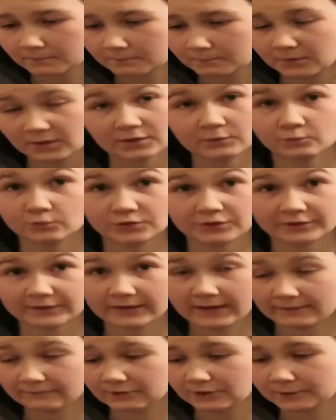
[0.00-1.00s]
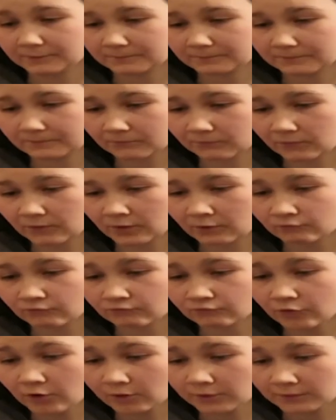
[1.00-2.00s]
but he wouldn't have it.
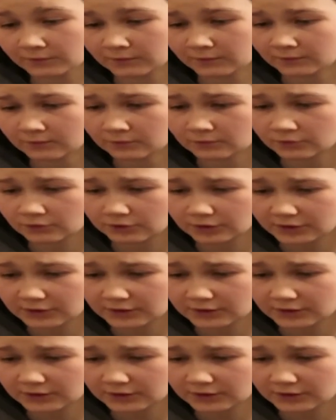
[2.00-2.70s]
Ron, you